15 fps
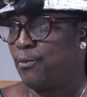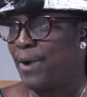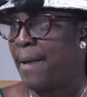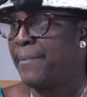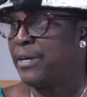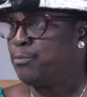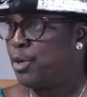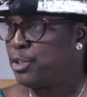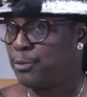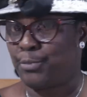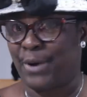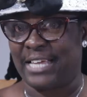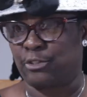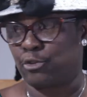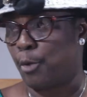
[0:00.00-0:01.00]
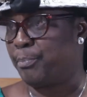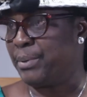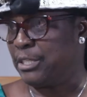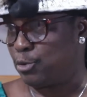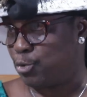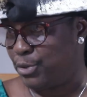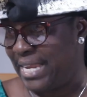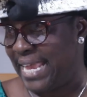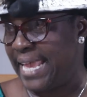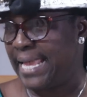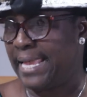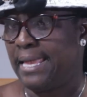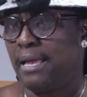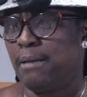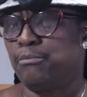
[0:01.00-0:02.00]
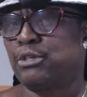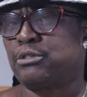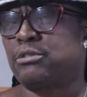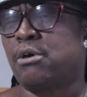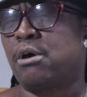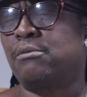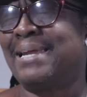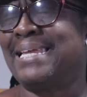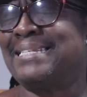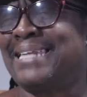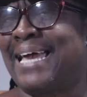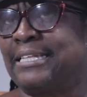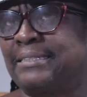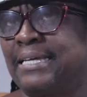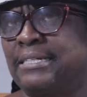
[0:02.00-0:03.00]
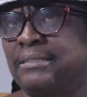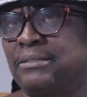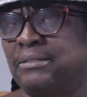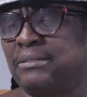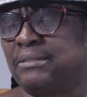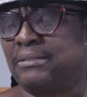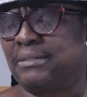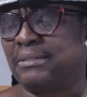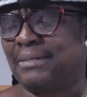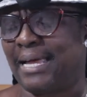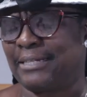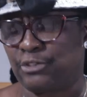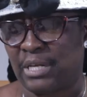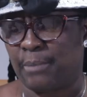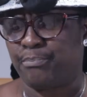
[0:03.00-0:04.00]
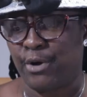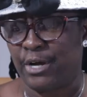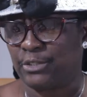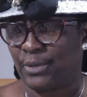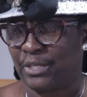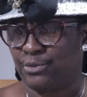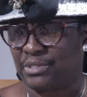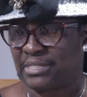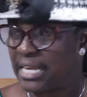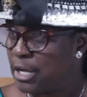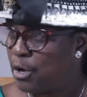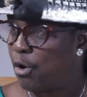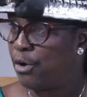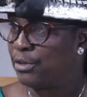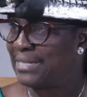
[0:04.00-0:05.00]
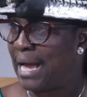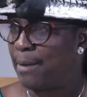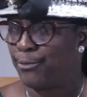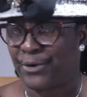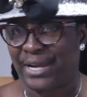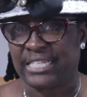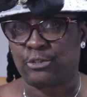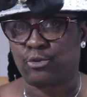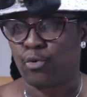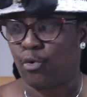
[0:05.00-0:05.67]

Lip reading: where most people are stopping today, but surrendered and to the point where you say, God, I'm ready